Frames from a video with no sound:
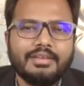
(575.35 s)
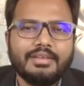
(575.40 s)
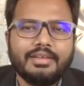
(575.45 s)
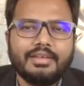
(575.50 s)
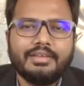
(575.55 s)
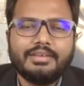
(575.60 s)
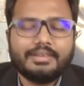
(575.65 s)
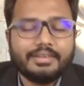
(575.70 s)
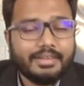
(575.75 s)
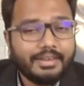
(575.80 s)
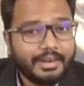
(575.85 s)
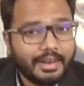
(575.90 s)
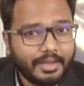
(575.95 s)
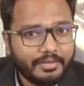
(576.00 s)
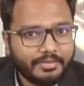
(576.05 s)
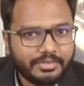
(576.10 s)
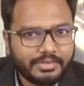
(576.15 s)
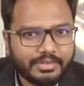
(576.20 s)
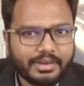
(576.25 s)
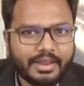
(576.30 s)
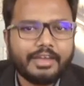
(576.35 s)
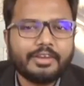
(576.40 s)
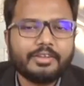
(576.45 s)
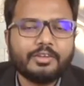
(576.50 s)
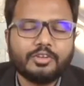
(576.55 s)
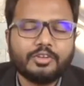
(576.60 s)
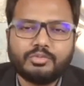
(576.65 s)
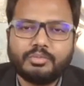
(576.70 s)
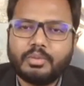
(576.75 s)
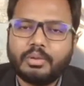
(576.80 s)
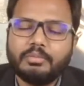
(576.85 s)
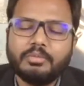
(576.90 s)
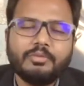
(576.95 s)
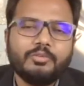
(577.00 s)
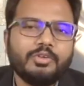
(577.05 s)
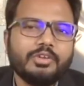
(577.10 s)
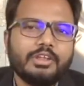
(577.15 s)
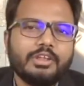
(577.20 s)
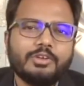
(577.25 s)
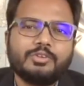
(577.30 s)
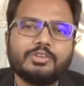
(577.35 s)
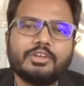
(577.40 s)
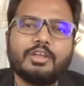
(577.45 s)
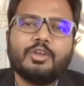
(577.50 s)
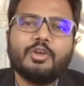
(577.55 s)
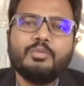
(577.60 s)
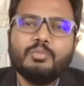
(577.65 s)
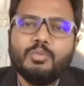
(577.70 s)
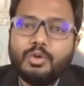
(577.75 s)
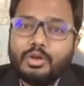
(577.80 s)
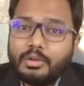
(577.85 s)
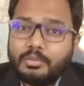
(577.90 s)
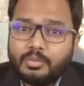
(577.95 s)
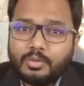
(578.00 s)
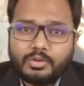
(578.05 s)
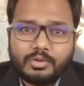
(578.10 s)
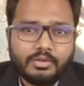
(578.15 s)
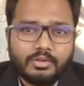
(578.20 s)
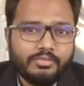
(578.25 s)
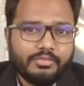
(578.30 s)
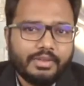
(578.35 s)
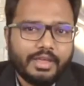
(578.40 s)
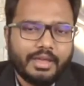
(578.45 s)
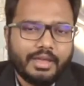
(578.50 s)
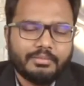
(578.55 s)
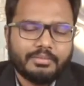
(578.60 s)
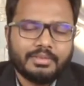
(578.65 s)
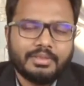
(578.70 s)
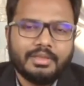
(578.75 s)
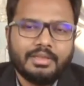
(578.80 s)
In real life scenarios, maybe we need to allow more amount of time.